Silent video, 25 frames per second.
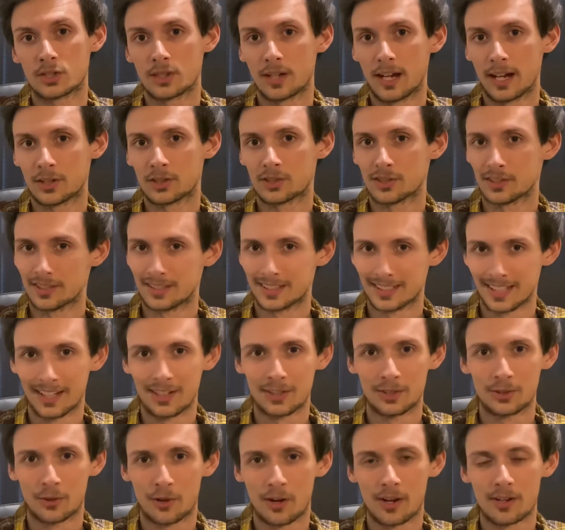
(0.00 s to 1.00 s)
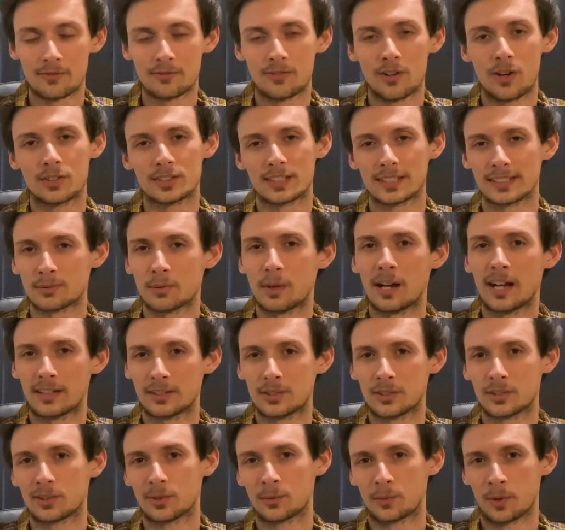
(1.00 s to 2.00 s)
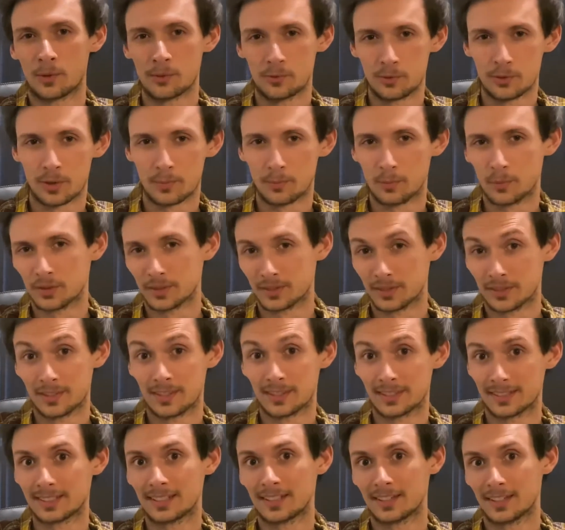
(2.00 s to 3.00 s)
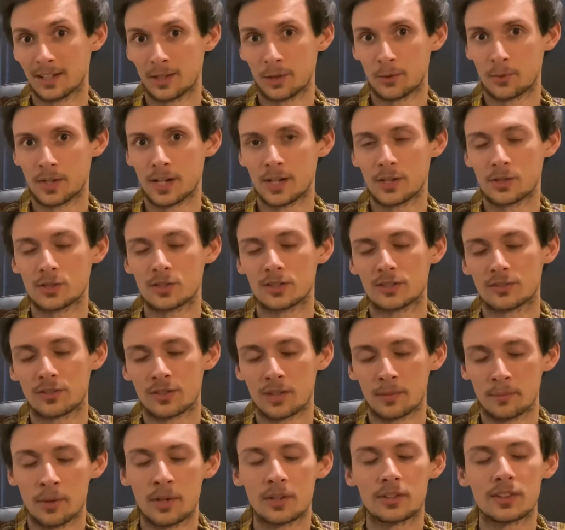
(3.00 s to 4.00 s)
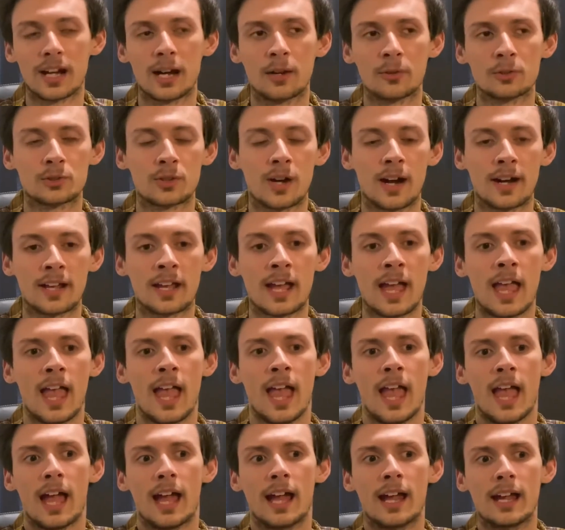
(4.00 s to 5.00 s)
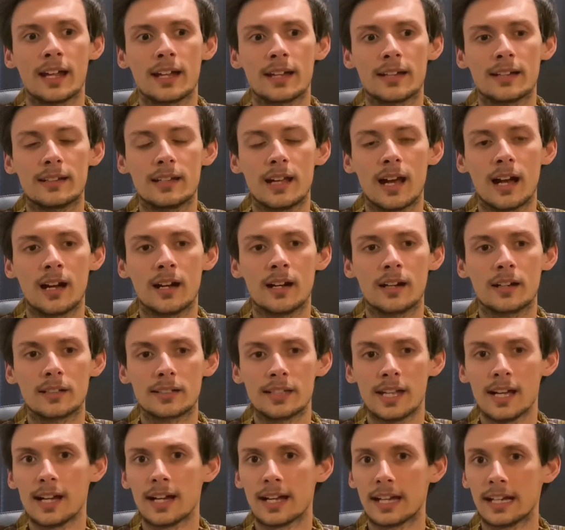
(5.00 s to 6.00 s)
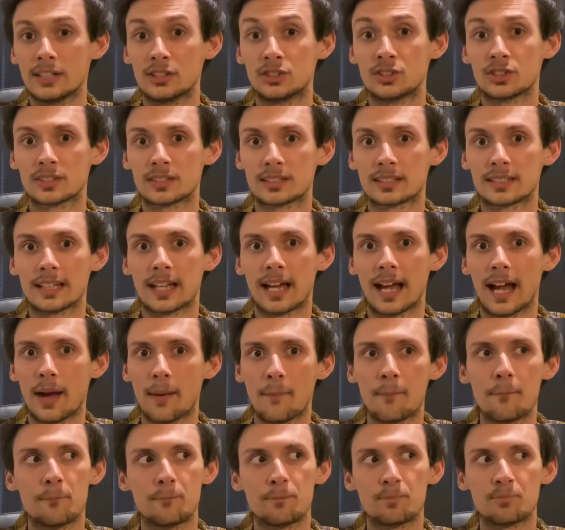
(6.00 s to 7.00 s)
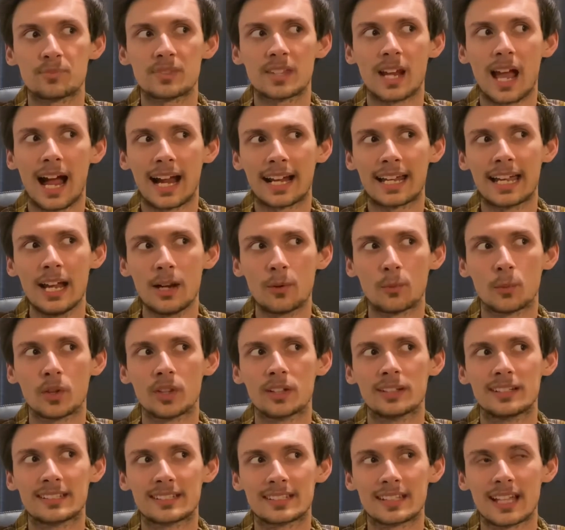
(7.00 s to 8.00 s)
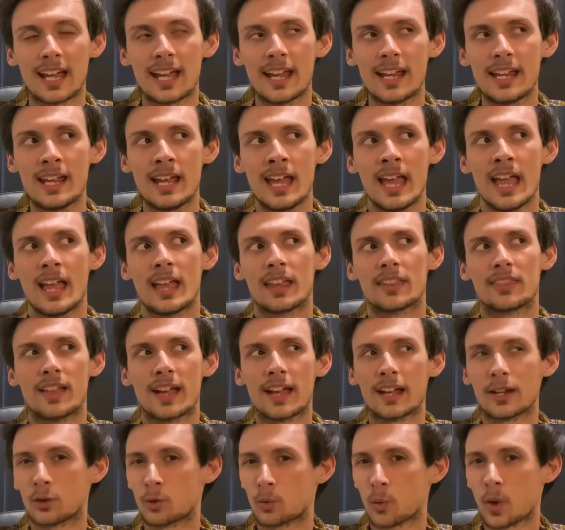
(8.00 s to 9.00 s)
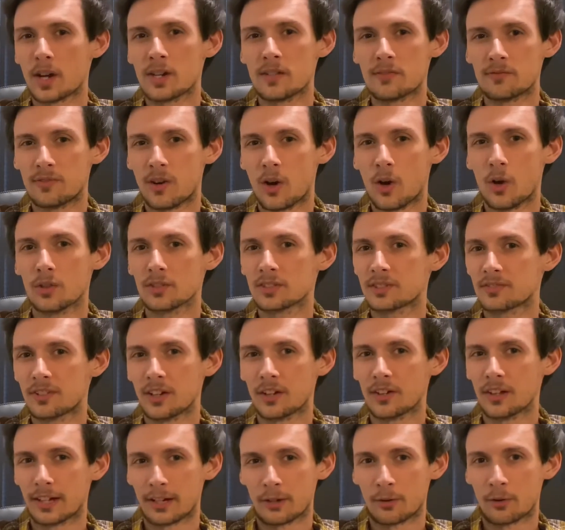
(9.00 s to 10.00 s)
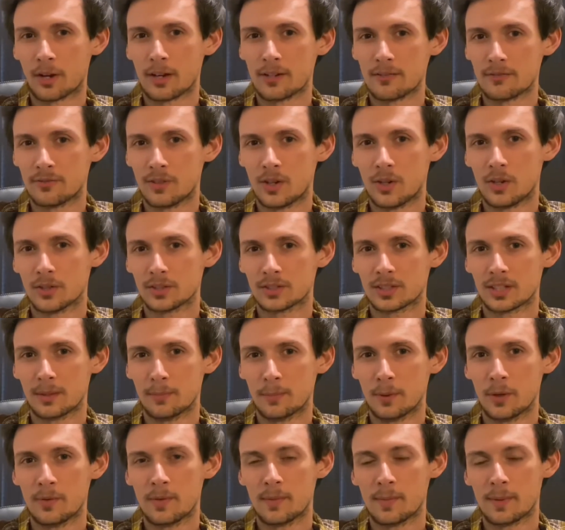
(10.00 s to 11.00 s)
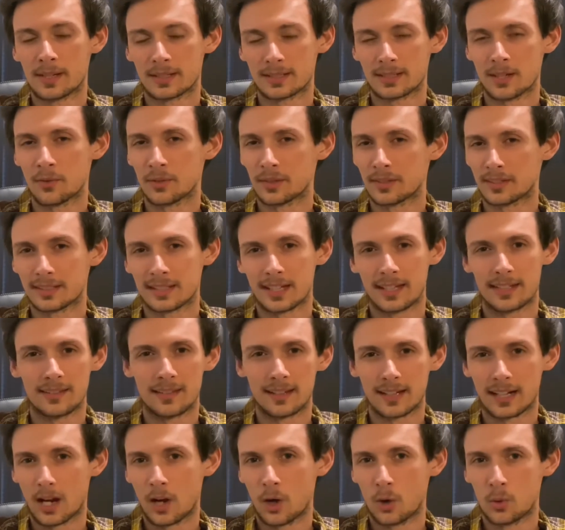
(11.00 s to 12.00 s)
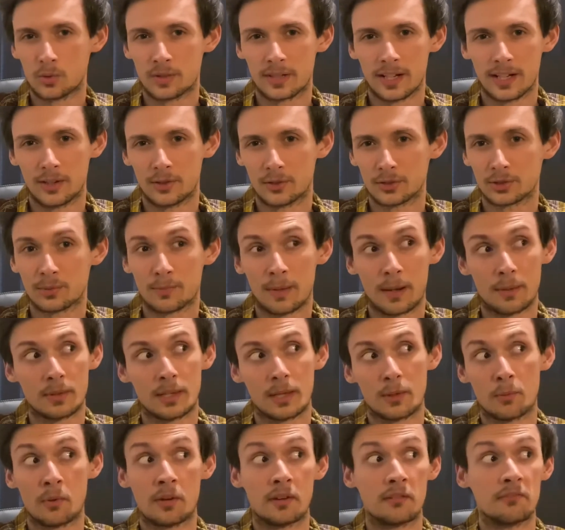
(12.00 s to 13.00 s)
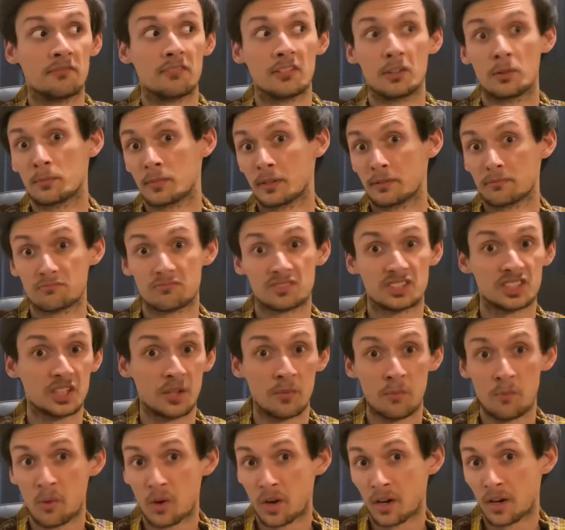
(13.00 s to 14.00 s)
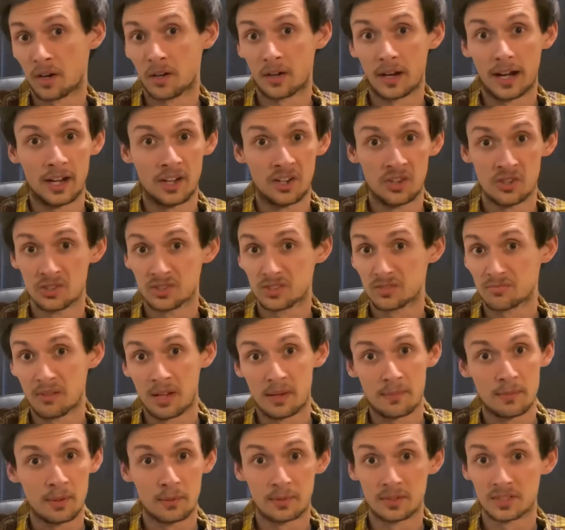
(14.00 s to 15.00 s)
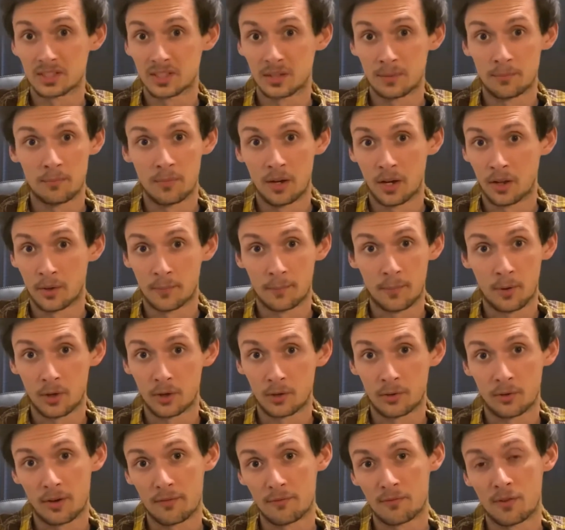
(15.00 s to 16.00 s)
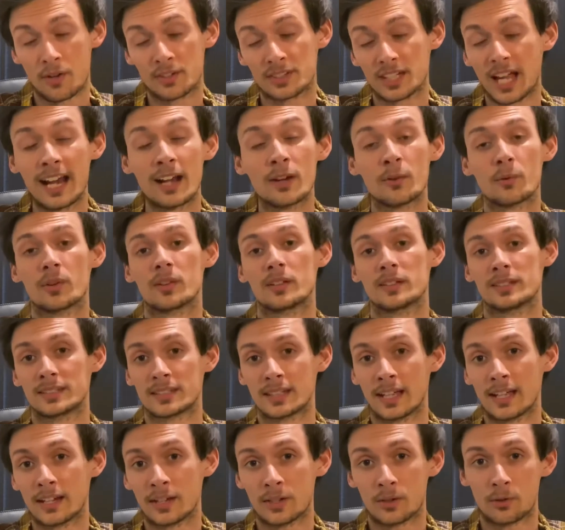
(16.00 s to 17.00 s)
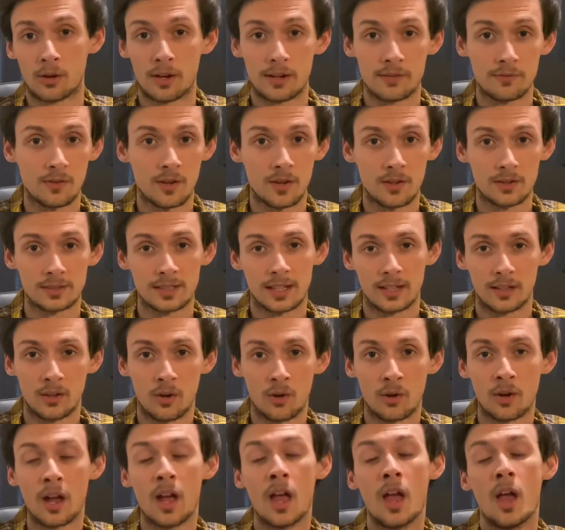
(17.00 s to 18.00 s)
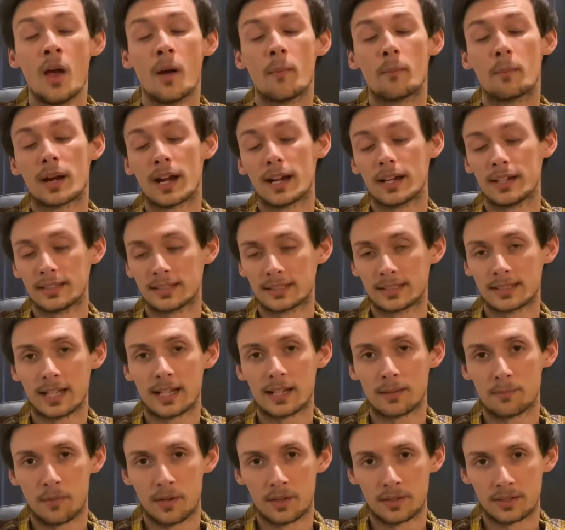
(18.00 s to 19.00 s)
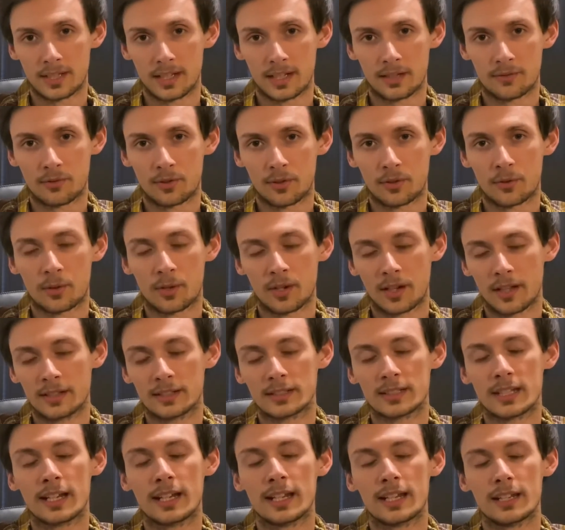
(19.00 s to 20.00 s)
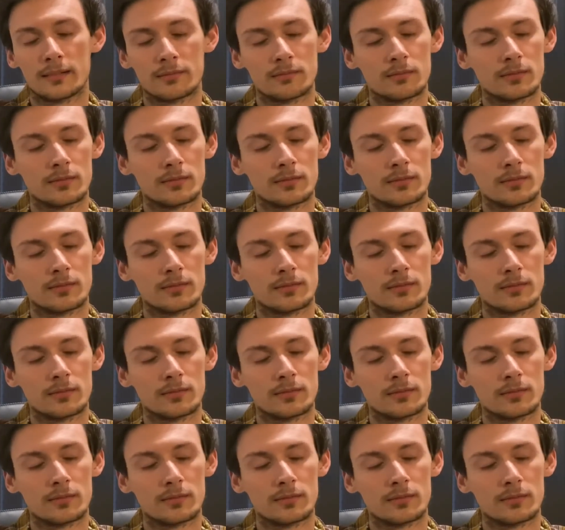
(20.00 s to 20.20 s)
actually set in Great Falls. That's why I took the road trip, was to see the locations for the book that I was writing. And uh, yeah, it just, I can't really say that Great Falls felt like Great Falls in the movie, because I only stayed in like a hotel, so maybe they went and filmed it somewhere else. Maybe it was some other part of Great Falls. I didn't really stay in Great Falls that long, but I did stay in Montana for three days, and it